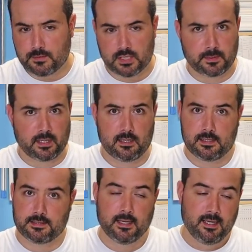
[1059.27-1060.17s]
just
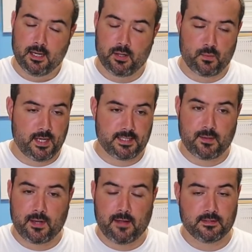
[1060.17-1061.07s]
because otherwise
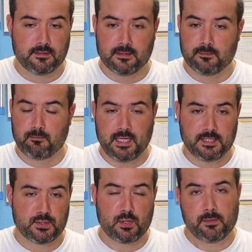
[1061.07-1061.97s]
I would have to
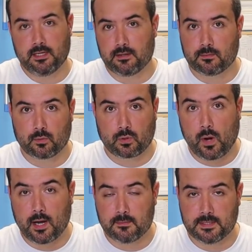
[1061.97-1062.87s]
meet so many other
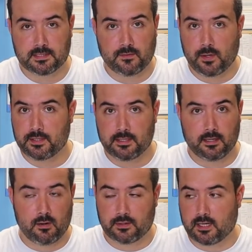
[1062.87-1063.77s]
requirements of all
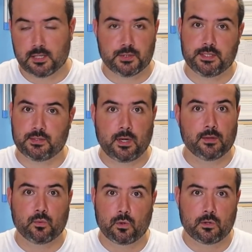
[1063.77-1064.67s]
the countries
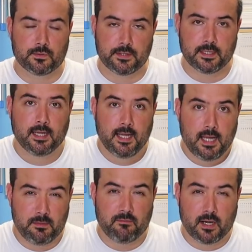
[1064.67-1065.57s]
around the world that
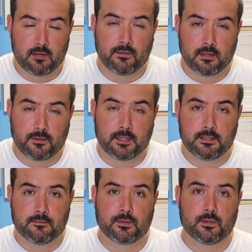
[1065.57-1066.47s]
it'd be very, very, very
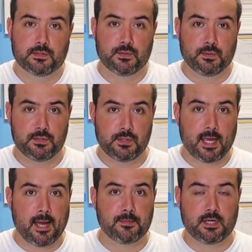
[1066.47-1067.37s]
difficult to
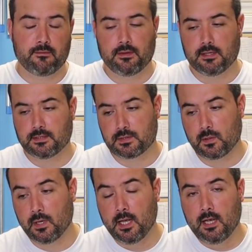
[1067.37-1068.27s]
capture everything.
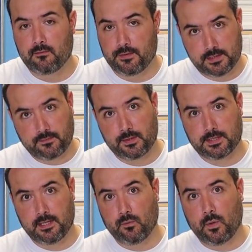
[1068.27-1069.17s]
So for this
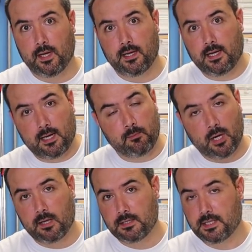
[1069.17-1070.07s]
first giveaway, I
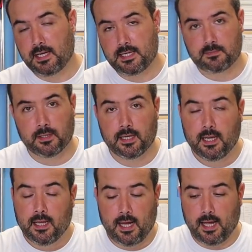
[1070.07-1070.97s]
apologize, but
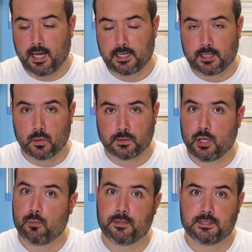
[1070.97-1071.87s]
I can only
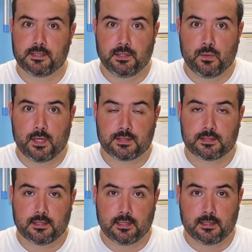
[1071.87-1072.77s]
open it to the
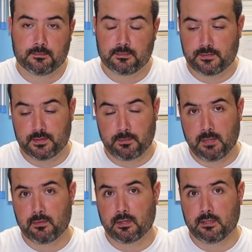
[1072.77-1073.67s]
U.S. To
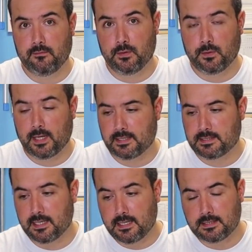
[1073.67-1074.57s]
people that live in the United
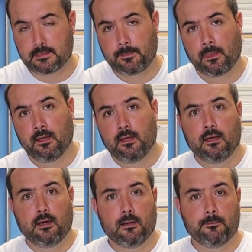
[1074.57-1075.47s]
States.
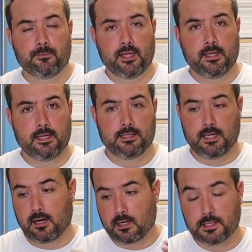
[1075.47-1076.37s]
And
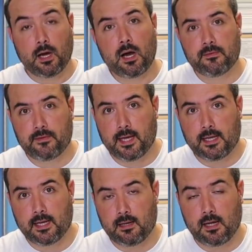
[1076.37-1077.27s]
on top of
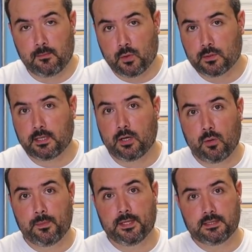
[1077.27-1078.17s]
that, I'm only going to
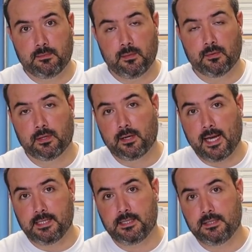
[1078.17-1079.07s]
open it to people that are
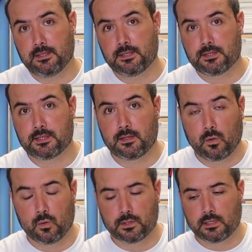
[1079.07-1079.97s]
18 years and
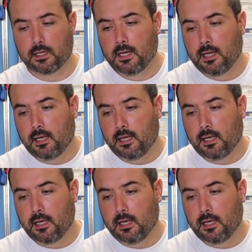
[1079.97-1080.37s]
older.